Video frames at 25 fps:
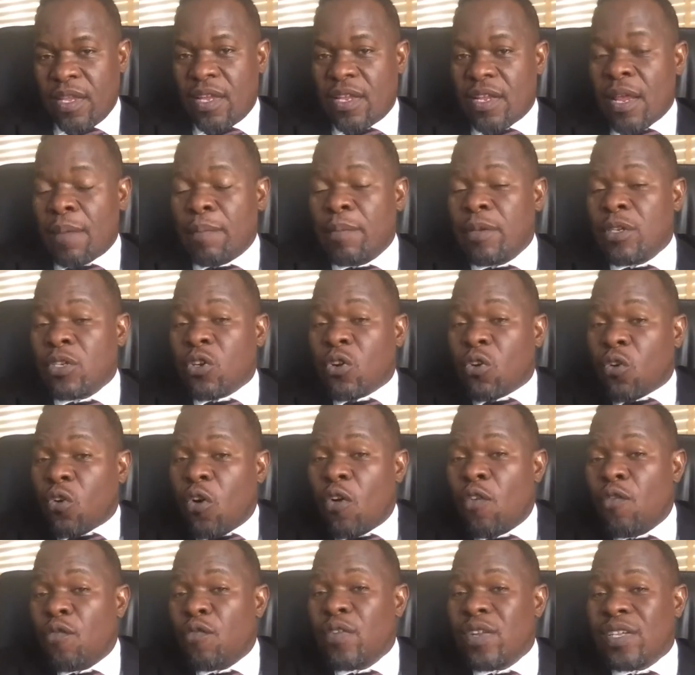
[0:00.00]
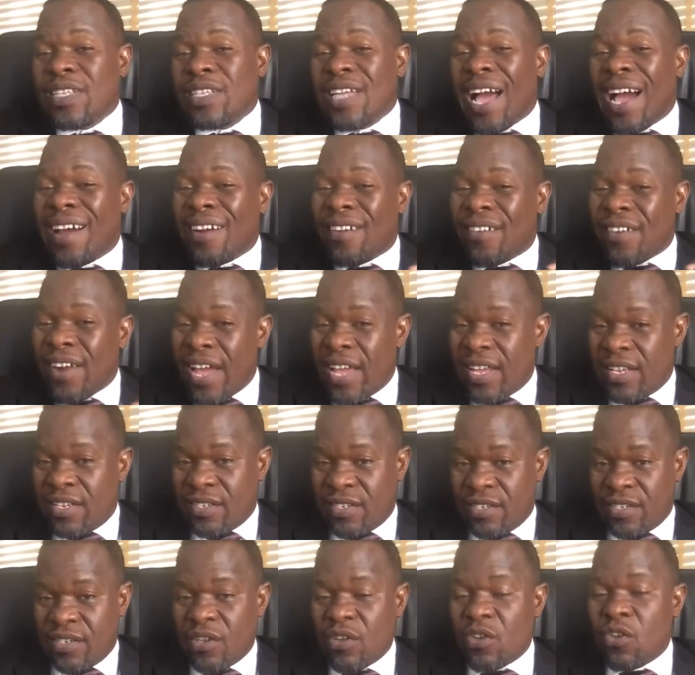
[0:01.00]
That means conflict
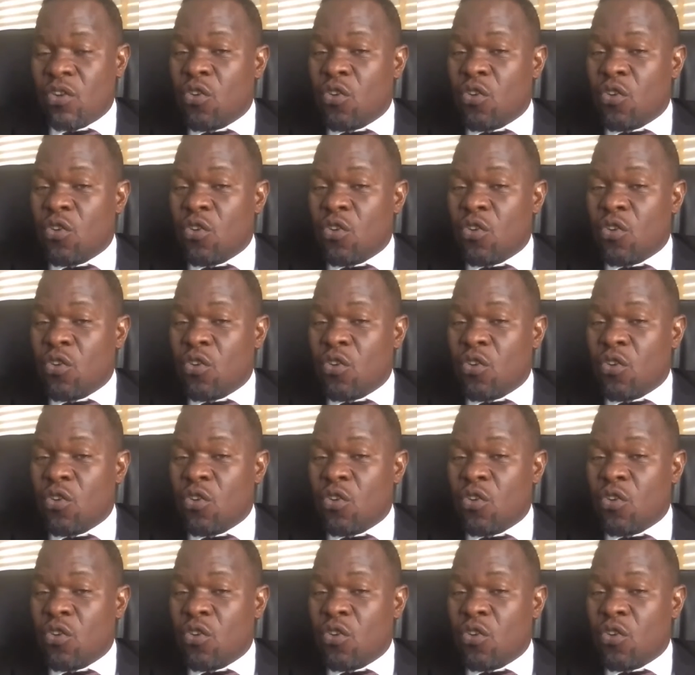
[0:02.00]
arises